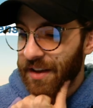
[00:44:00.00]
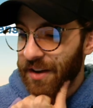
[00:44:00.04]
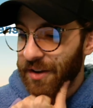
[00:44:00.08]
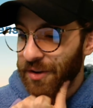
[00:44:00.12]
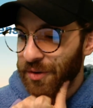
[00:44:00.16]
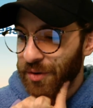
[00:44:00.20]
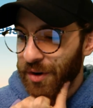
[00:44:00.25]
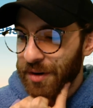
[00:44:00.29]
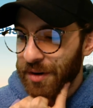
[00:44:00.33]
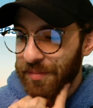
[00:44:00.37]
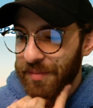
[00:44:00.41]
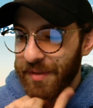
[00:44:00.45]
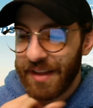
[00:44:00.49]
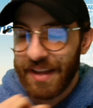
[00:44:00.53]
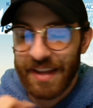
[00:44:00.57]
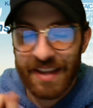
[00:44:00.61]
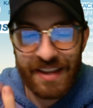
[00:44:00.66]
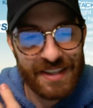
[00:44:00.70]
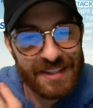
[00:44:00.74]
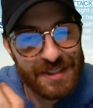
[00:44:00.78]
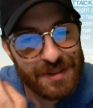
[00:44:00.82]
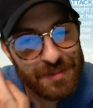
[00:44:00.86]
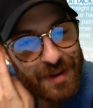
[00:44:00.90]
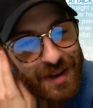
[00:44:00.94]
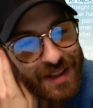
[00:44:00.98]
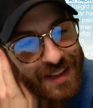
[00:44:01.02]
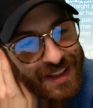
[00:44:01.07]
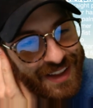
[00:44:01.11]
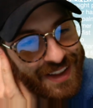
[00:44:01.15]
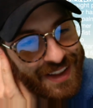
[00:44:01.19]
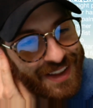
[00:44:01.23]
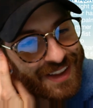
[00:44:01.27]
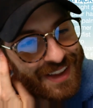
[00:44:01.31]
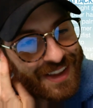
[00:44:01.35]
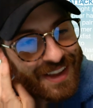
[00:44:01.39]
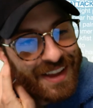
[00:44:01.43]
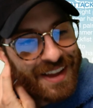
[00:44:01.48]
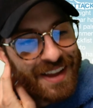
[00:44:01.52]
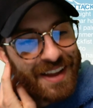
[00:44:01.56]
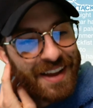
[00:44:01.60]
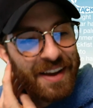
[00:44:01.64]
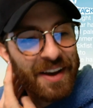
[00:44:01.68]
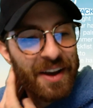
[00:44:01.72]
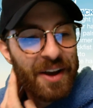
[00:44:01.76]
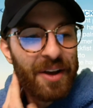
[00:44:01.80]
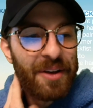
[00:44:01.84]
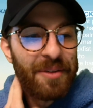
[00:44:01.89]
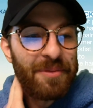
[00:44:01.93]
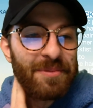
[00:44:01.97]
Oh, you are playing Isabella.
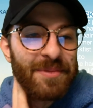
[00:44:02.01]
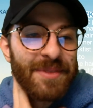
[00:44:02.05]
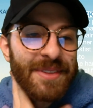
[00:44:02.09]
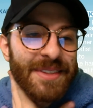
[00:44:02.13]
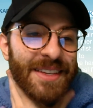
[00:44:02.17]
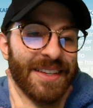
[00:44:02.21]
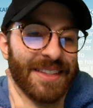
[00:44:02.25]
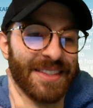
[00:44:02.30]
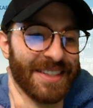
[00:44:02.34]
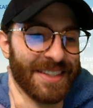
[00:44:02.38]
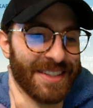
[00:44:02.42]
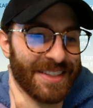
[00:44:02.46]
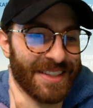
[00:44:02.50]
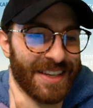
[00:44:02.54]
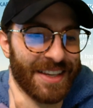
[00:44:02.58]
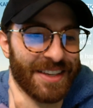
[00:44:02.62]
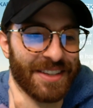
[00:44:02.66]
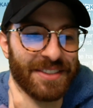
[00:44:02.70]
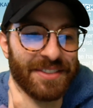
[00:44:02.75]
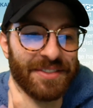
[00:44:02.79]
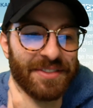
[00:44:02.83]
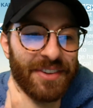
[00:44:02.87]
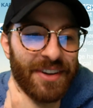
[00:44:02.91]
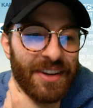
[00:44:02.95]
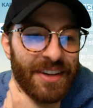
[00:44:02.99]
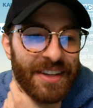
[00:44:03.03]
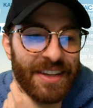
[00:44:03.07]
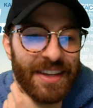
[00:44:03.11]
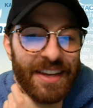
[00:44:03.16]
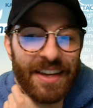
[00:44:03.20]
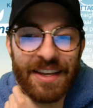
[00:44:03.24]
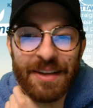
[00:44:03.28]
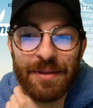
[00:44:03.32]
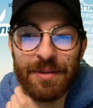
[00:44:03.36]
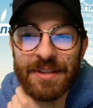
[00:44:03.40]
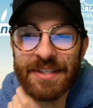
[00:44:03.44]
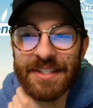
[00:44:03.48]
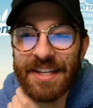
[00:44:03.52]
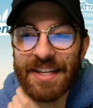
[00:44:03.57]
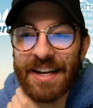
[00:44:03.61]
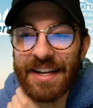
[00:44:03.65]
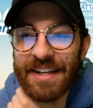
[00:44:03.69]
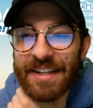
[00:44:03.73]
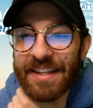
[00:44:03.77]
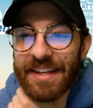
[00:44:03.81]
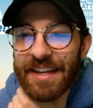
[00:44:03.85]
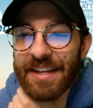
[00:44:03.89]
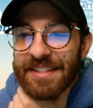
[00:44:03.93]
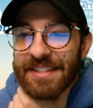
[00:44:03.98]
Sensei says front kick,
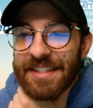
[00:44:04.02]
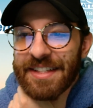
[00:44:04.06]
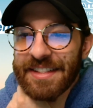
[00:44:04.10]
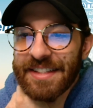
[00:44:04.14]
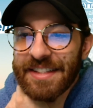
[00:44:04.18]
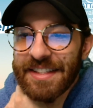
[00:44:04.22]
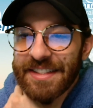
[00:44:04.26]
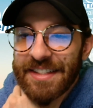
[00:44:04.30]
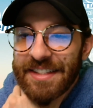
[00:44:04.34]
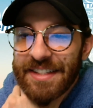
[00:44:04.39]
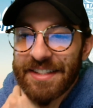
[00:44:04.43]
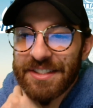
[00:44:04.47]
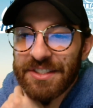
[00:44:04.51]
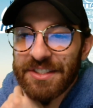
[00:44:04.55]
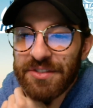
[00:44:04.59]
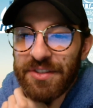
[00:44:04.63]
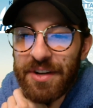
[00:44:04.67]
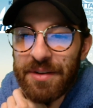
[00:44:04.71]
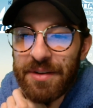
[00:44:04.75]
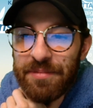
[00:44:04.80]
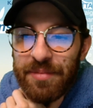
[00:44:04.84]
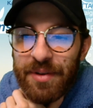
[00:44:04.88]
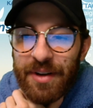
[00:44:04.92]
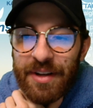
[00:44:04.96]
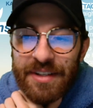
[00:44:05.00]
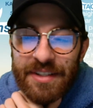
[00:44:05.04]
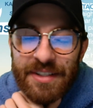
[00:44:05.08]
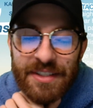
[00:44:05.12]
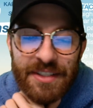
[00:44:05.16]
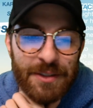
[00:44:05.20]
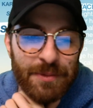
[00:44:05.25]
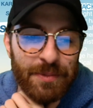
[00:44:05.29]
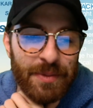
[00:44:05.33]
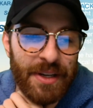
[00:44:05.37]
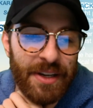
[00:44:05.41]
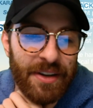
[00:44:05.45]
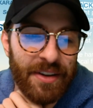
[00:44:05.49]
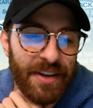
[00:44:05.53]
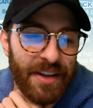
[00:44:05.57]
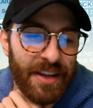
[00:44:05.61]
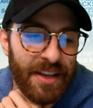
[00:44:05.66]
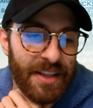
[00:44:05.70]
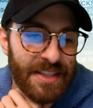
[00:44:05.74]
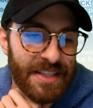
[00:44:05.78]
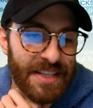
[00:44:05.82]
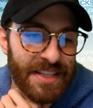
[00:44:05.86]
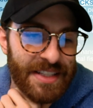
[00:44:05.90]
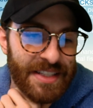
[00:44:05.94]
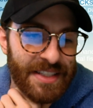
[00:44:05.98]
side kick. Sensei says straight punch, spear
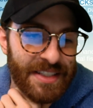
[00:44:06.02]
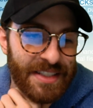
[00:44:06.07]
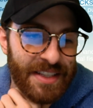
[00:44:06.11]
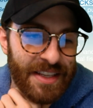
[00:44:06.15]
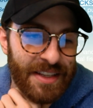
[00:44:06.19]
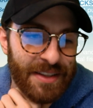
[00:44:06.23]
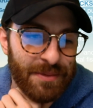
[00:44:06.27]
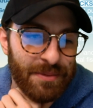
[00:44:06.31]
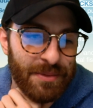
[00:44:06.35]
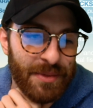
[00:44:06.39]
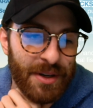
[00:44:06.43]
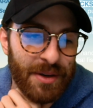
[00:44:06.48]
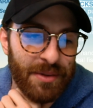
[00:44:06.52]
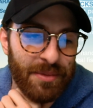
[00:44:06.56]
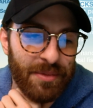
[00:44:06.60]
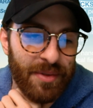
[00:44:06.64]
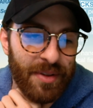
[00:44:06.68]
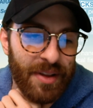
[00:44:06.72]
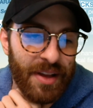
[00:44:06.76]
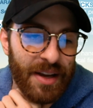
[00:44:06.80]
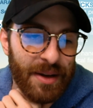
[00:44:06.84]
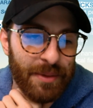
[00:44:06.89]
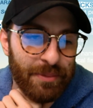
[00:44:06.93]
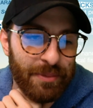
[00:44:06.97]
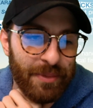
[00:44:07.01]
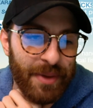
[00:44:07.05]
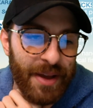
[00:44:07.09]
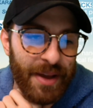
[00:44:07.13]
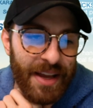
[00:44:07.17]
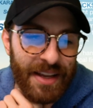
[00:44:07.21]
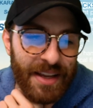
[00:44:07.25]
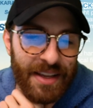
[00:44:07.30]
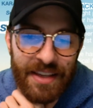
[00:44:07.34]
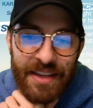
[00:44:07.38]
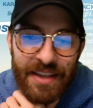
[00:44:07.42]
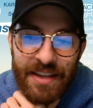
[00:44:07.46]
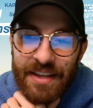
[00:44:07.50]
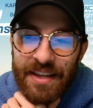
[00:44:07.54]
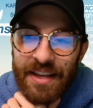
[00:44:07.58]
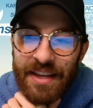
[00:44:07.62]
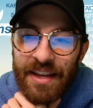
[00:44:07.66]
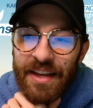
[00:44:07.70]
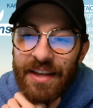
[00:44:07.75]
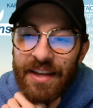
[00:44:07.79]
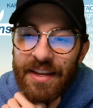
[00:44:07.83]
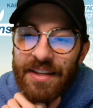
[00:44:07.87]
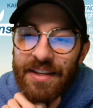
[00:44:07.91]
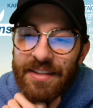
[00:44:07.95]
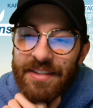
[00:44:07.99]
hand. Sensei says middle block, back kick.
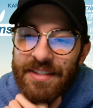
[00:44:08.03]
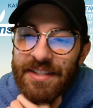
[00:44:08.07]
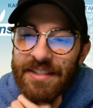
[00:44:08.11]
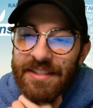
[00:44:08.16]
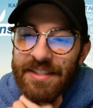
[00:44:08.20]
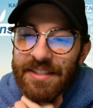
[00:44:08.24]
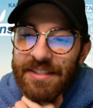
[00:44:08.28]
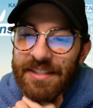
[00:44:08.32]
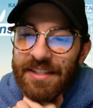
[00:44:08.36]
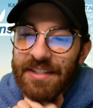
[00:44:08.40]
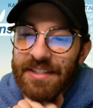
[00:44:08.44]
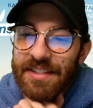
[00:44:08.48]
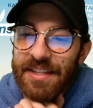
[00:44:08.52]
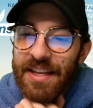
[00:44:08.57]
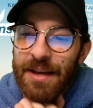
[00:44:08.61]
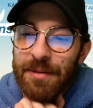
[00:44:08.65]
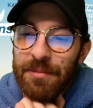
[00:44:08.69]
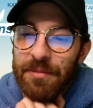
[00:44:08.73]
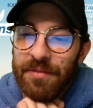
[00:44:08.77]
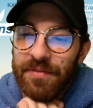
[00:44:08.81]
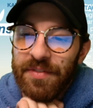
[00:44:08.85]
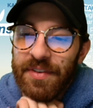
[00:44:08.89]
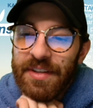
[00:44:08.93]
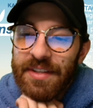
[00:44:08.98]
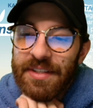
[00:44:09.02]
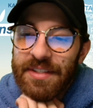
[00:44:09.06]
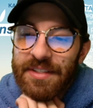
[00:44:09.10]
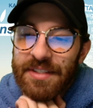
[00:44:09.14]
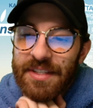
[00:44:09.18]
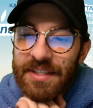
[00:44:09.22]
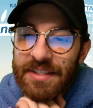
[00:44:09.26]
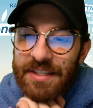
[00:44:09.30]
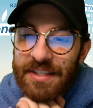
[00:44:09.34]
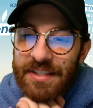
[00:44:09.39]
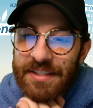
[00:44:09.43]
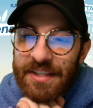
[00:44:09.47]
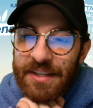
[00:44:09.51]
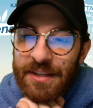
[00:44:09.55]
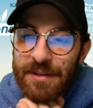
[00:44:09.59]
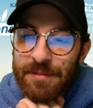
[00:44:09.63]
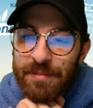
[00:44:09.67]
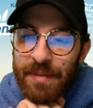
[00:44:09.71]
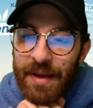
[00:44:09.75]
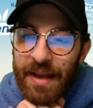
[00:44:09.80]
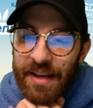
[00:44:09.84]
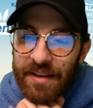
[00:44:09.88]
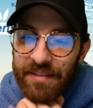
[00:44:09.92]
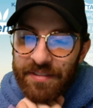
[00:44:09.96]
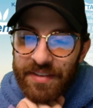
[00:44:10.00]
Sensei says hammer fist. Sensei says
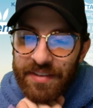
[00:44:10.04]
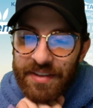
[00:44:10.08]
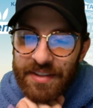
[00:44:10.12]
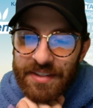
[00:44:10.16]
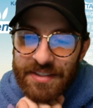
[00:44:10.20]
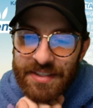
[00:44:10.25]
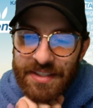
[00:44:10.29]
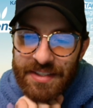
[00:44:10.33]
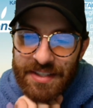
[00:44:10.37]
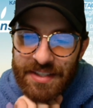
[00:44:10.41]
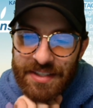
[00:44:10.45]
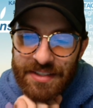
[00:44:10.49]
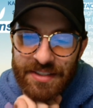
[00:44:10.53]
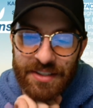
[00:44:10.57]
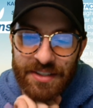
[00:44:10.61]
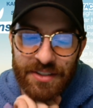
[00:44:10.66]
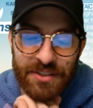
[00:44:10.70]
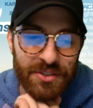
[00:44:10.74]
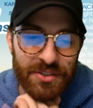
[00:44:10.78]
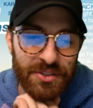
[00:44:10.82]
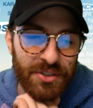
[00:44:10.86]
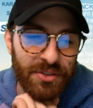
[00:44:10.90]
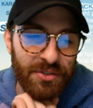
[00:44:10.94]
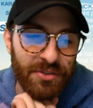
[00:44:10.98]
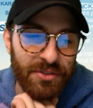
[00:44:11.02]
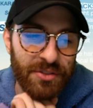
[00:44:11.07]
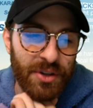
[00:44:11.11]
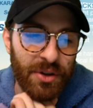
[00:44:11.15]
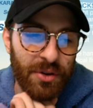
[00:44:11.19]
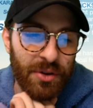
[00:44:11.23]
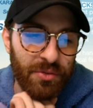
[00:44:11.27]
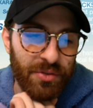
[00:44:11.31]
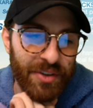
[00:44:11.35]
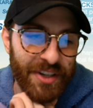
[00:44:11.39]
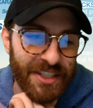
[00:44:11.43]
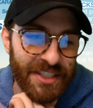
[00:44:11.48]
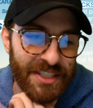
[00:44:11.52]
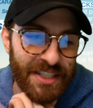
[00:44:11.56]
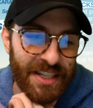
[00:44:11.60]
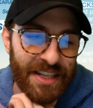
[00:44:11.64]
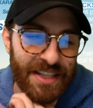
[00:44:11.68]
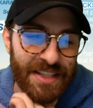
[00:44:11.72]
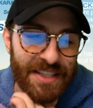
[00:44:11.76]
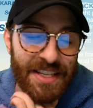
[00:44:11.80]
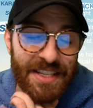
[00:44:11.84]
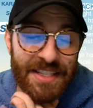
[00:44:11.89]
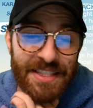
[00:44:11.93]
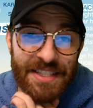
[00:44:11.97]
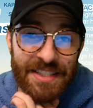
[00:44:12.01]
back fist. Sensei says shuto, ridge
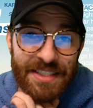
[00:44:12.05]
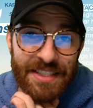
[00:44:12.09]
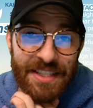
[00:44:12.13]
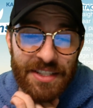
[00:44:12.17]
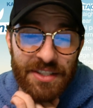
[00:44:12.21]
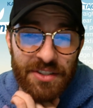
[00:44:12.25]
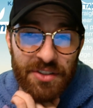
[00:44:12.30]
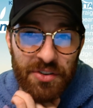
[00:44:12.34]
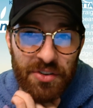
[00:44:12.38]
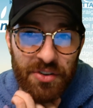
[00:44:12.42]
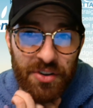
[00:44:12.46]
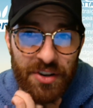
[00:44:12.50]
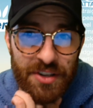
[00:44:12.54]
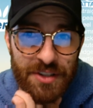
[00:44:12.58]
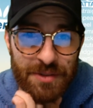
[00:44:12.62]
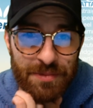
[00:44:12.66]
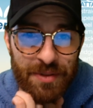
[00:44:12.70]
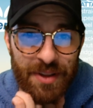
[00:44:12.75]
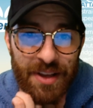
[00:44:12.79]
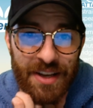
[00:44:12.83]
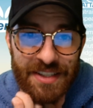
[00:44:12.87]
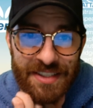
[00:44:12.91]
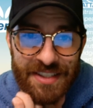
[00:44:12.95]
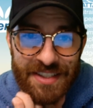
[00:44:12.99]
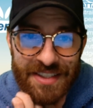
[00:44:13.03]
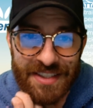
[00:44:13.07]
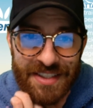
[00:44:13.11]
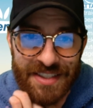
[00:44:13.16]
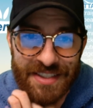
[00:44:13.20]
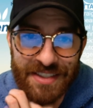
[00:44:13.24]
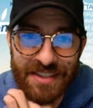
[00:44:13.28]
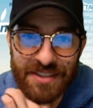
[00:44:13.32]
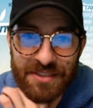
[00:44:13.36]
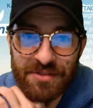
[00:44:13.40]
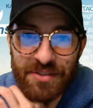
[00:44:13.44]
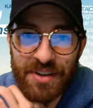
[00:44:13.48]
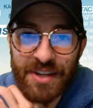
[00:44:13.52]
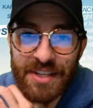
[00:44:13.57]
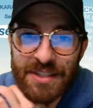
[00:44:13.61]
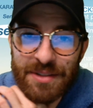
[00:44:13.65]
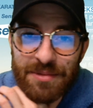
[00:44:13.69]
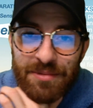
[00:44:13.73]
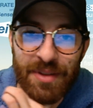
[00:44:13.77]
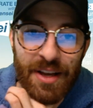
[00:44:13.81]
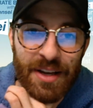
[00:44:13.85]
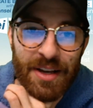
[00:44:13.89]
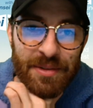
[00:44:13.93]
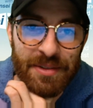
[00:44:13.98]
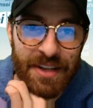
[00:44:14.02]
hand. Sensei says cross block. Sensei says rising
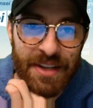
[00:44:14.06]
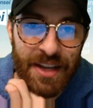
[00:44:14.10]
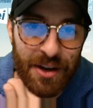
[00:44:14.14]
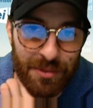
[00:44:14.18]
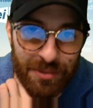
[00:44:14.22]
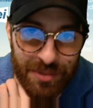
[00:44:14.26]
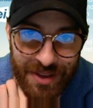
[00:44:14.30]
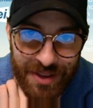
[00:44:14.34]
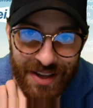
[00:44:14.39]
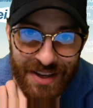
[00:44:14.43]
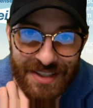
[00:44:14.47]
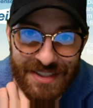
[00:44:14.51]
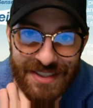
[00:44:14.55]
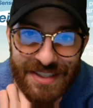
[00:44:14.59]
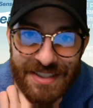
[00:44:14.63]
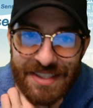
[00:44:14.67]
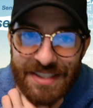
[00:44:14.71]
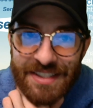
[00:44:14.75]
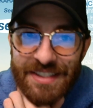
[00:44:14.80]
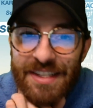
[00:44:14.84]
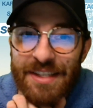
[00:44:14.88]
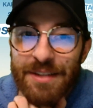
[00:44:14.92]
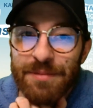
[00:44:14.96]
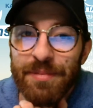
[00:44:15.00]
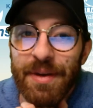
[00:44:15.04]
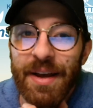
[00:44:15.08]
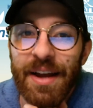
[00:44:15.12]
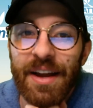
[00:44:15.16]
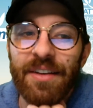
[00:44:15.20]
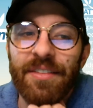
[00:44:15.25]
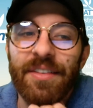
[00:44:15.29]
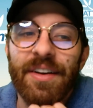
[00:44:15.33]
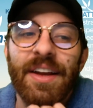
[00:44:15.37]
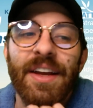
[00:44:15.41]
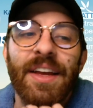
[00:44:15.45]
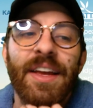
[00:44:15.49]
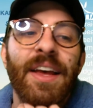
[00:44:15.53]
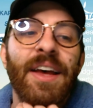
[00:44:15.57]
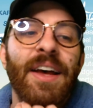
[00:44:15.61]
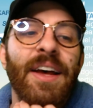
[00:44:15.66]
block, down block. Sensei says parry.